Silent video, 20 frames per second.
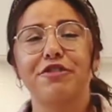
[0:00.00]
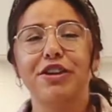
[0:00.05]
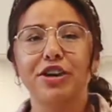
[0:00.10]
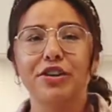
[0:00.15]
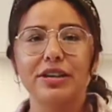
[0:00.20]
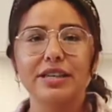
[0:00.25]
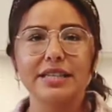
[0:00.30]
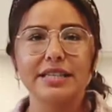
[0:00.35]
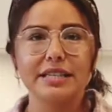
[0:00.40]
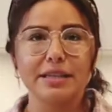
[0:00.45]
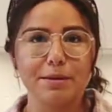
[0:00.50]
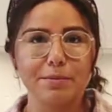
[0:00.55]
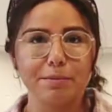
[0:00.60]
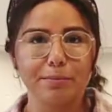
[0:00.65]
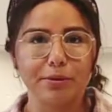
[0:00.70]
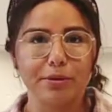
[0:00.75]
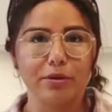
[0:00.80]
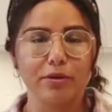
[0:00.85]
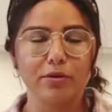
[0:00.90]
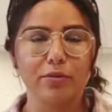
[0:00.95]
very
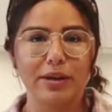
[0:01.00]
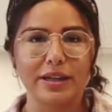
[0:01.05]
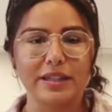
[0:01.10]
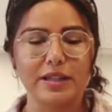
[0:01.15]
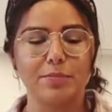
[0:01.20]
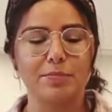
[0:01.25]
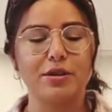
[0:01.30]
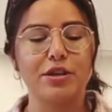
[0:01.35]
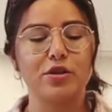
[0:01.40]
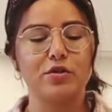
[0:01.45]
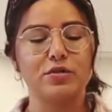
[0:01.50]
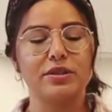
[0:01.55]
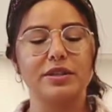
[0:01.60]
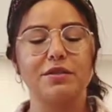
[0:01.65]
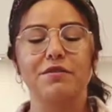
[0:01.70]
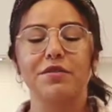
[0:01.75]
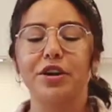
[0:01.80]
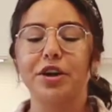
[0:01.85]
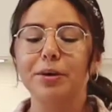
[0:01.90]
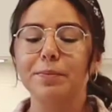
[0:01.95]
simple recipe
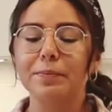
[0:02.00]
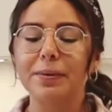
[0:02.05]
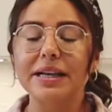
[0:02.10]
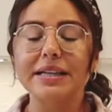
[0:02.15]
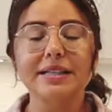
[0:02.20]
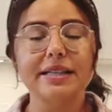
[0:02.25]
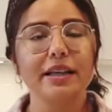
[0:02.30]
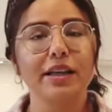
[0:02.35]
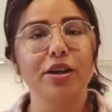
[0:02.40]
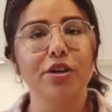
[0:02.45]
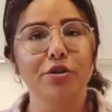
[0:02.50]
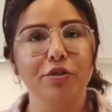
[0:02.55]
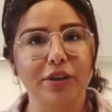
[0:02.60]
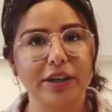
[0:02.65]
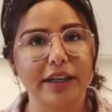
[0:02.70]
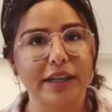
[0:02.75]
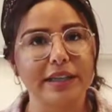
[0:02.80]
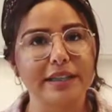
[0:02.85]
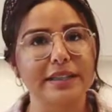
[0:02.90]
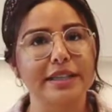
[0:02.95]
using very basic
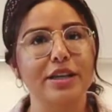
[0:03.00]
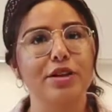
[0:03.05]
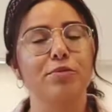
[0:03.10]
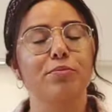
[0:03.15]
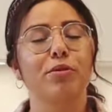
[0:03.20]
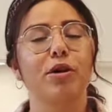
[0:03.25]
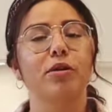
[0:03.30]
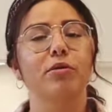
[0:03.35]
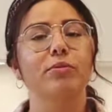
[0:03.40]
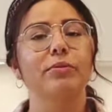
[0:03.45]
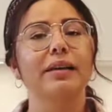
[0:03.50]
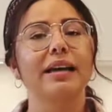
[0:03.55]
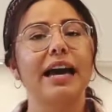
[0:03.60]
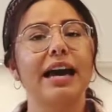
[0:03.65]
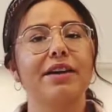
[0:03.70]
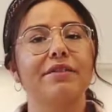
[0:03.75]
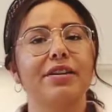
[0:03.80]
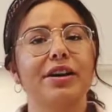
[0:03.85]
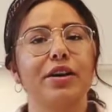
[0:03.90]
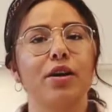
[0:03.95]
ingredients that you probably
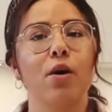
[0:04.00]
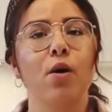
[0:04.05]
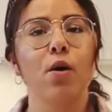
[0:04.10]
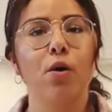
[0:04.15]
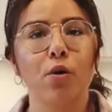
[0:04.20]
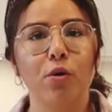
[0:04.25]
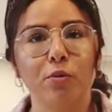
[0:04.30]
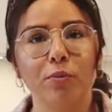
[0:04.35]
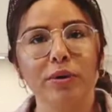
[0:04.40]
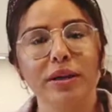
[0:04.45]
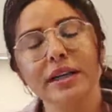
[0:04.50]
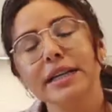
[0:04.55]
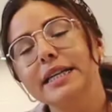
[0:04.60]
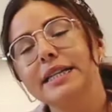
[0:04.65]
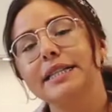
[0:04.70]
have at home